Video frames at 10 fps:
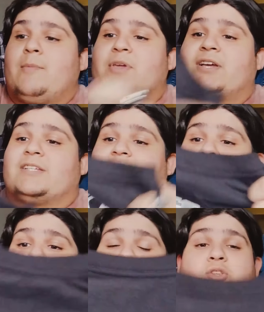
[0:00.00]
because
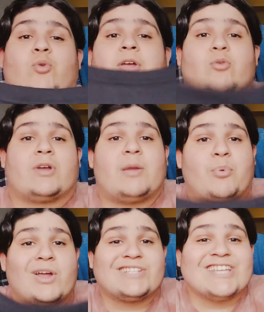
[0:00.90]
doing Cricut
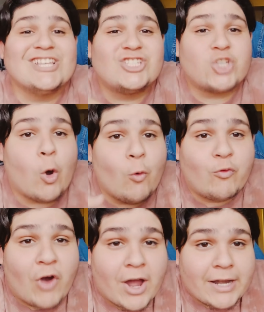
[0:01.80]
press is so
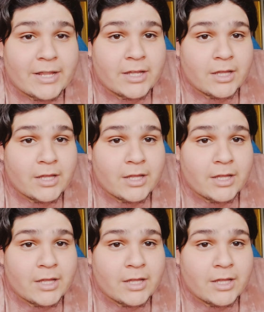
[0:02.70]
fun.